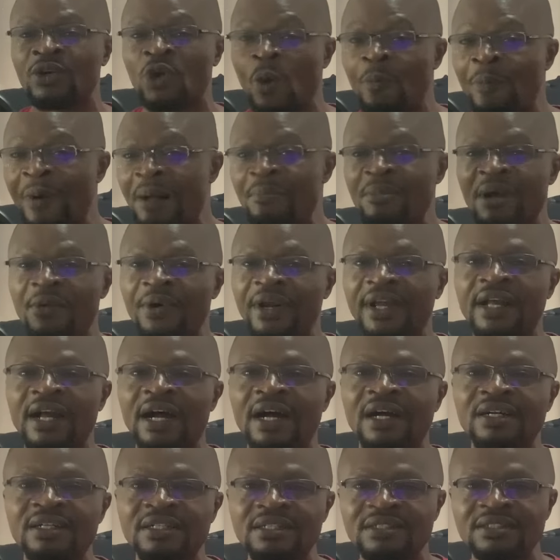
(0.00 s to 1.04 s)
in Copa
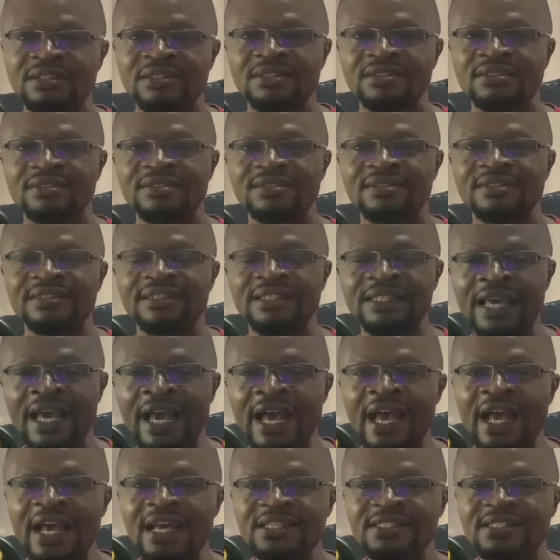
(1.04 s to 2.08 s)
America.
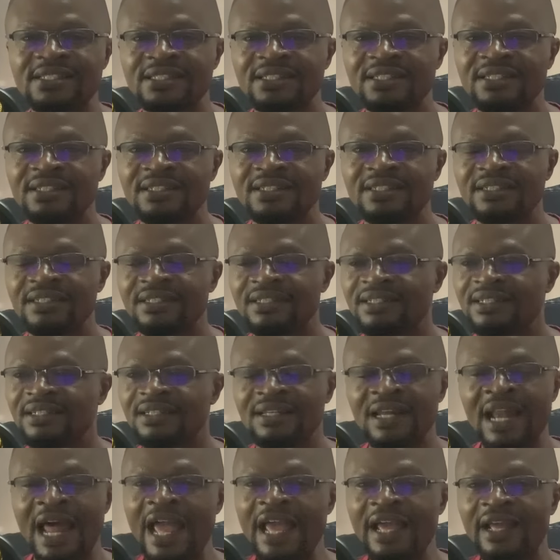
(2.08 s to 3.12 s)
Yes.
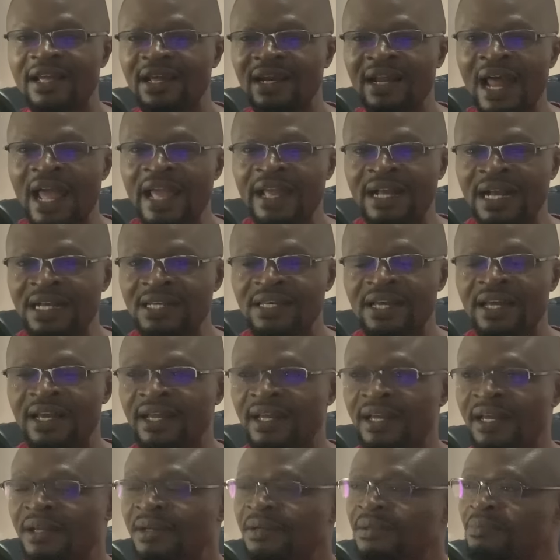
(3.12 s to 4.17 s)
Like
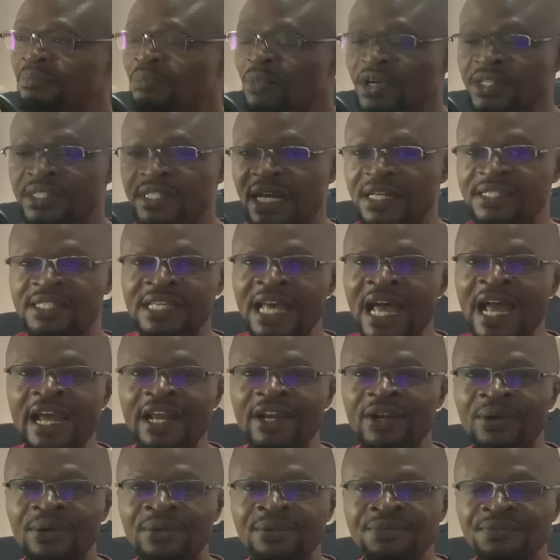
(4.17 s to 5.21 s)
Moise
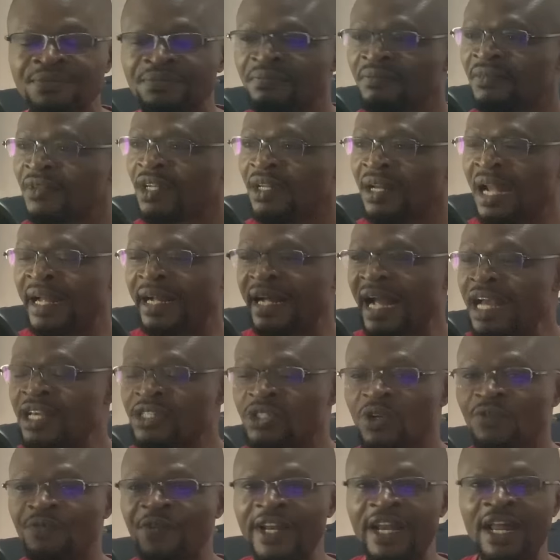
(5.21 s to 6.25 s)
Caicedo, like
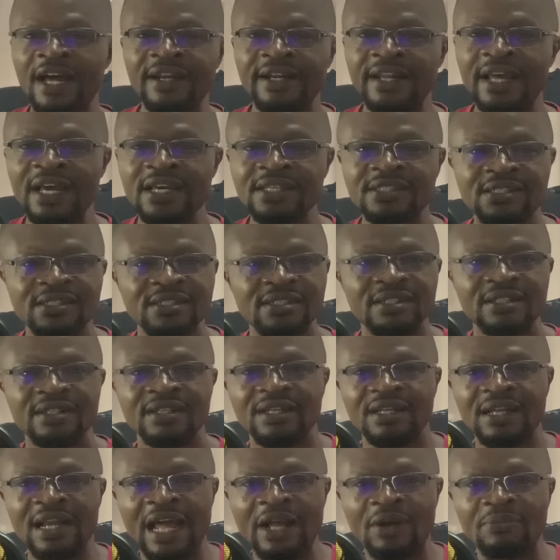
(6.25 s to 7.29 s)
Enzo Fernandez,
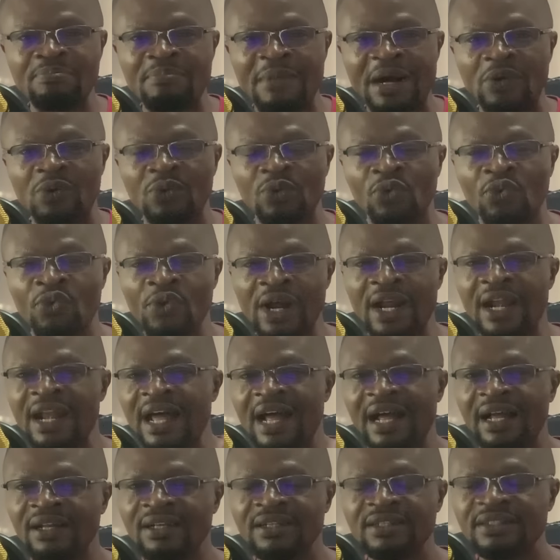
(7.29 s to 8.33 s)
like Marco
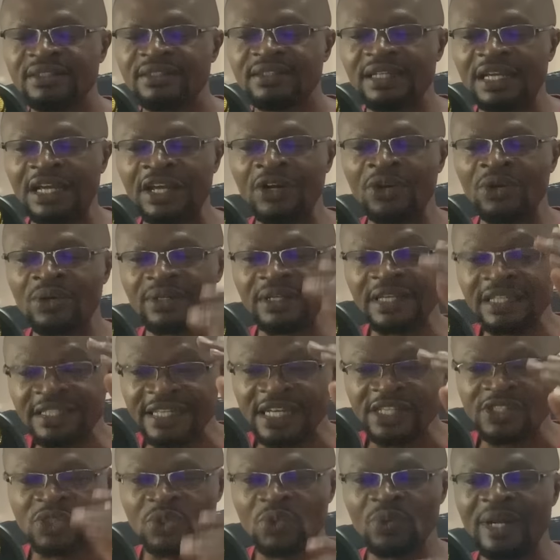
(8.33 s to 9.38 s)
Cuella. You know, it
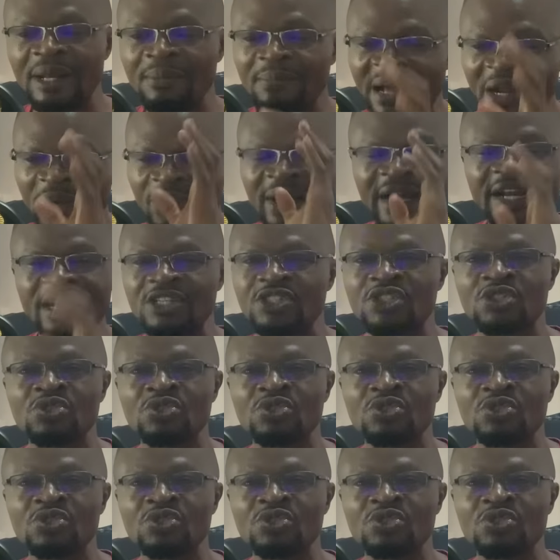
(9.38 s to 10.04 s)
excludes them. But look at the